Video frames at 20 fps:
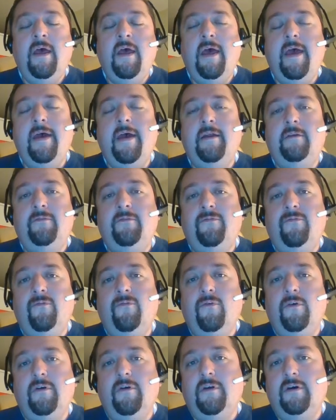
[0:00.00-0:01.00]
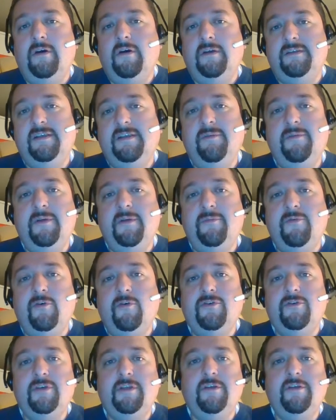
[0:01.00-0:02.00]
And for a simpler
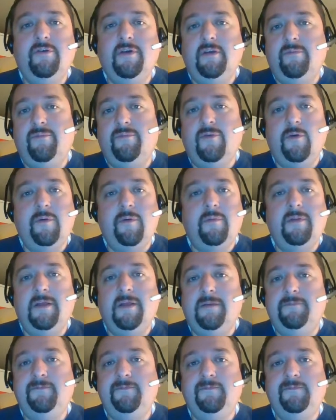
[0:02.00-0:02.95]
project, you can probably